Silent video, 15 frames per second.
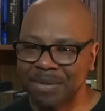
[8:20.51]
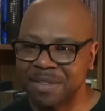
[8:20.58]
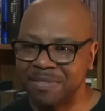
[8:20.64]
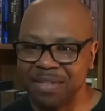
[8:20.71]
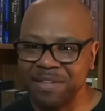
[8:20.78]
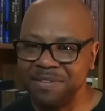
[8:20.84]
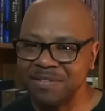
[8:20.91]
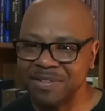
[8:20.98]

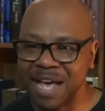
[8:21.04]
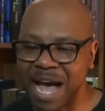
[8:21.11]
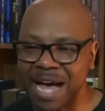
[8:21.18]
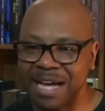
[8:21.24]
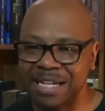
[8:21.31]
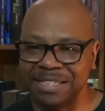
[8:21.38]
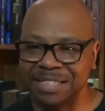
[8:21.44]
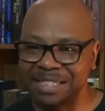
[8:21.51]
this guy
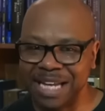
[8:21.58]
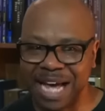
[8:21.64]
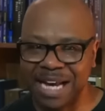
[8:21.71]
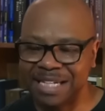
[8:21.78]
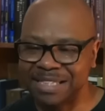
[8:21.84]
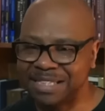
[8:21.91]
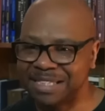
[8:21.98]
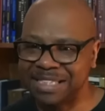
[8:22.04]
is
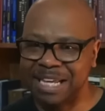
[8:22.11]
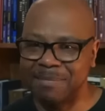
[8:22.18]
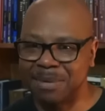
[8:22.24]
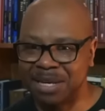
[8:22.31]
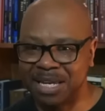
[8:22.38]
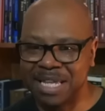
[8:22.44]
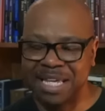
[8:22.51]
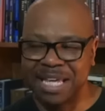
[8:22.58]
not
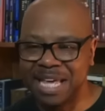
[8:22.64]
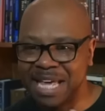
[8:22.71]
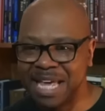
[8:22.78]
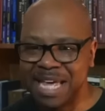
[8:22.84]
seemingly